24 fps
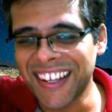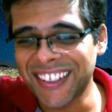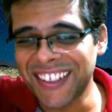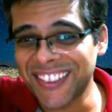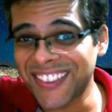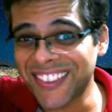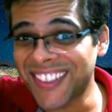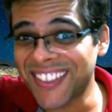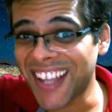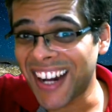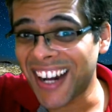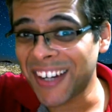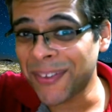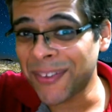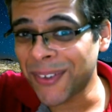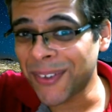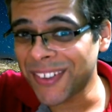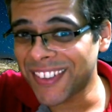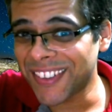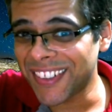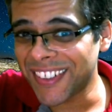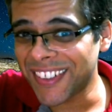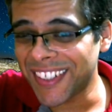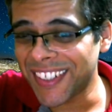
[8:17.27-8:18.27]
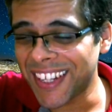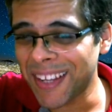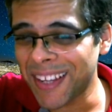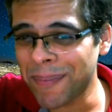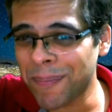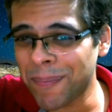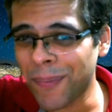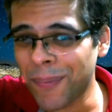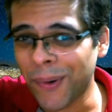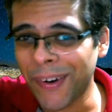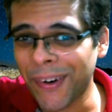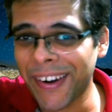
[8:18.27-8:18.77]
So that was the
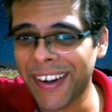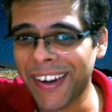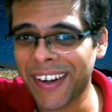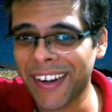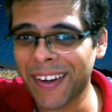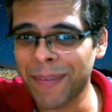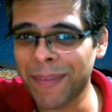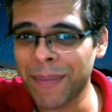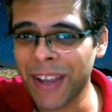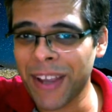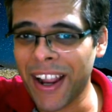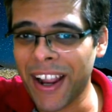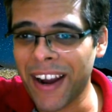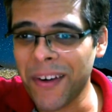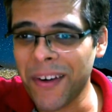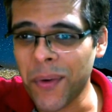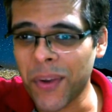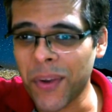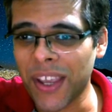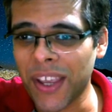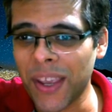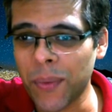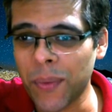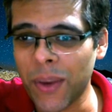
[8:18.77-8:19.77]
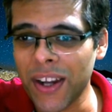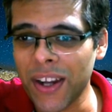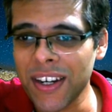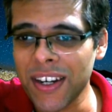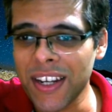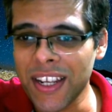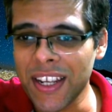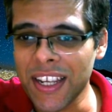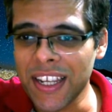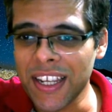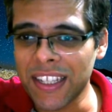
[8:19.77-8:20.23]
deep point behind rook a1.